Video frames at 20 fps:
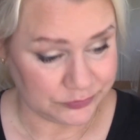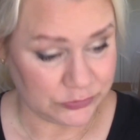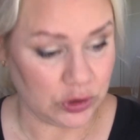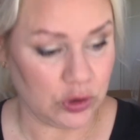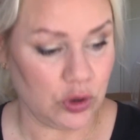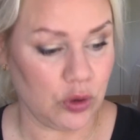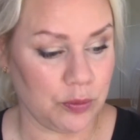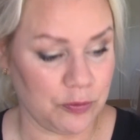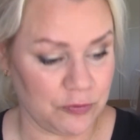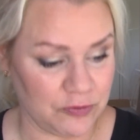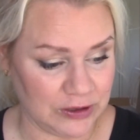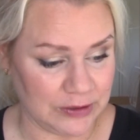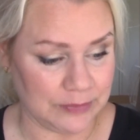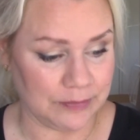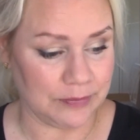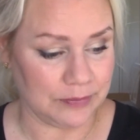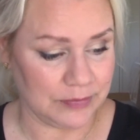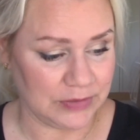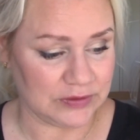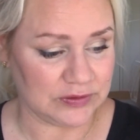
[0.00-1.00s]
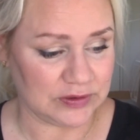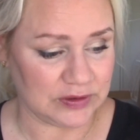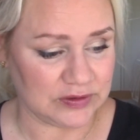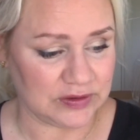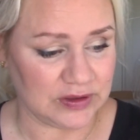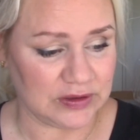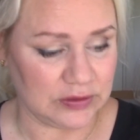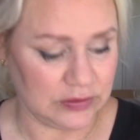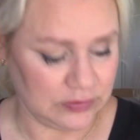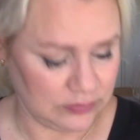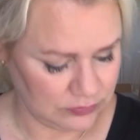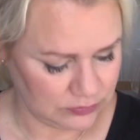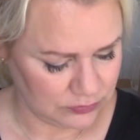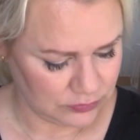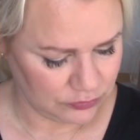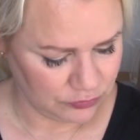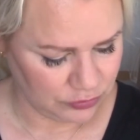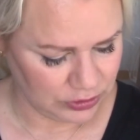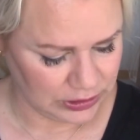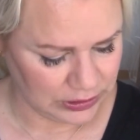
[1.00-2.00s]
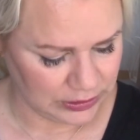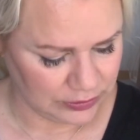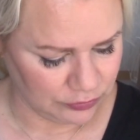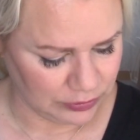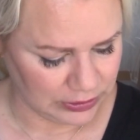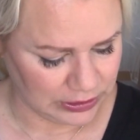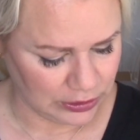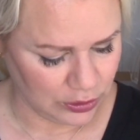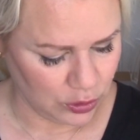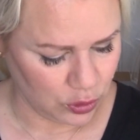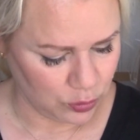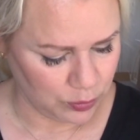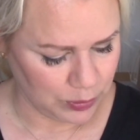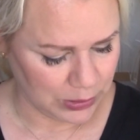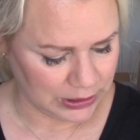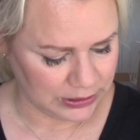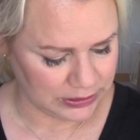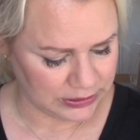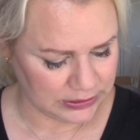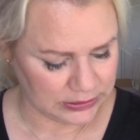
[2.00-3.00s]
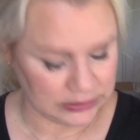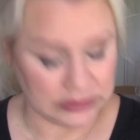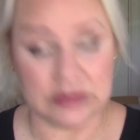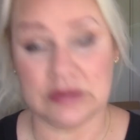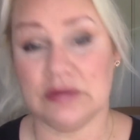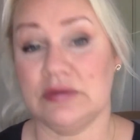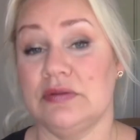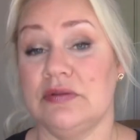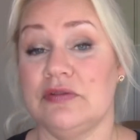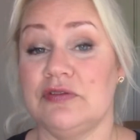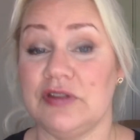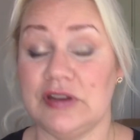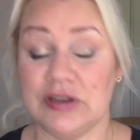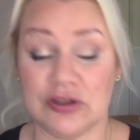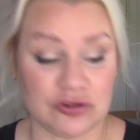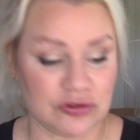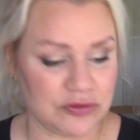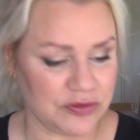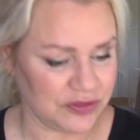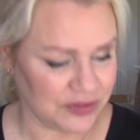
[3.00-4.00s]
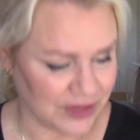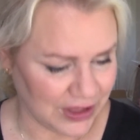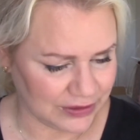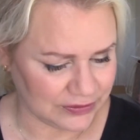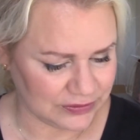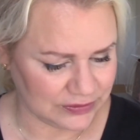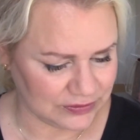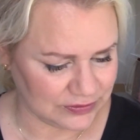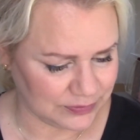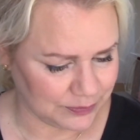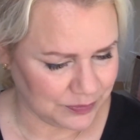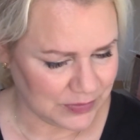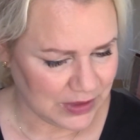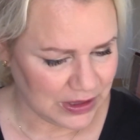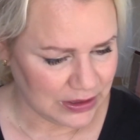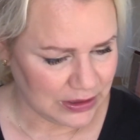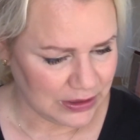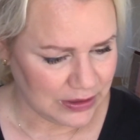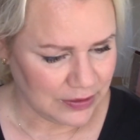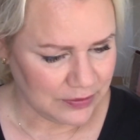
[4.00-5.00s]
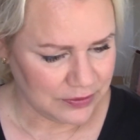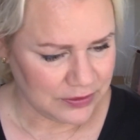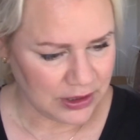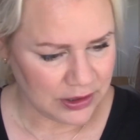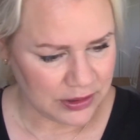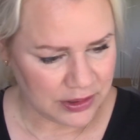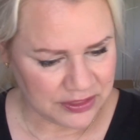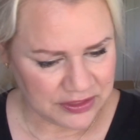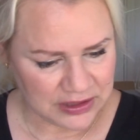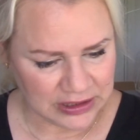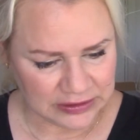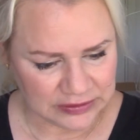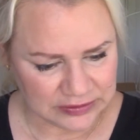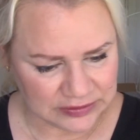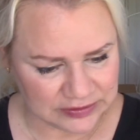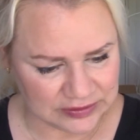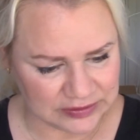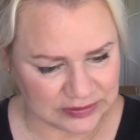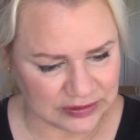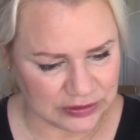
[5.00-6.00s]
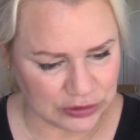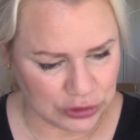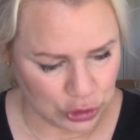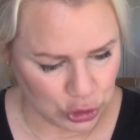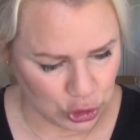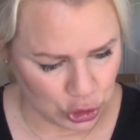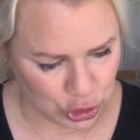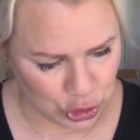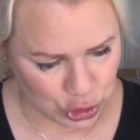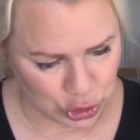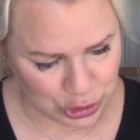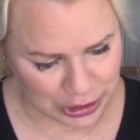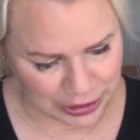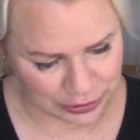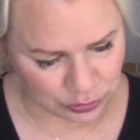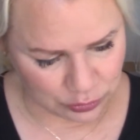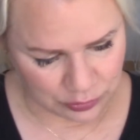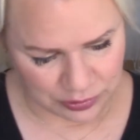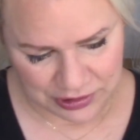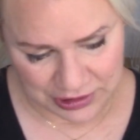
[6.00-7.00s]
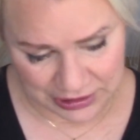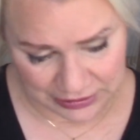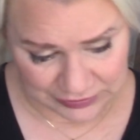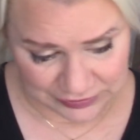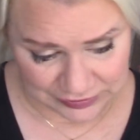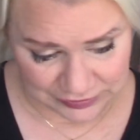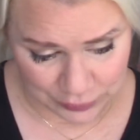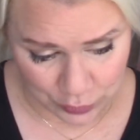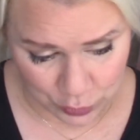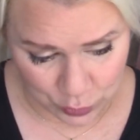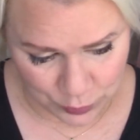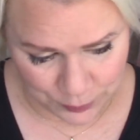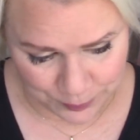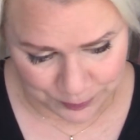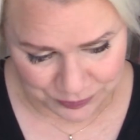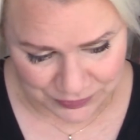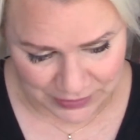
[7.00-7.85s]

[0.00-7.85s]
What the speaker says: hopefully, as I said, really, really hope I can finish that. The other things, I don't think so.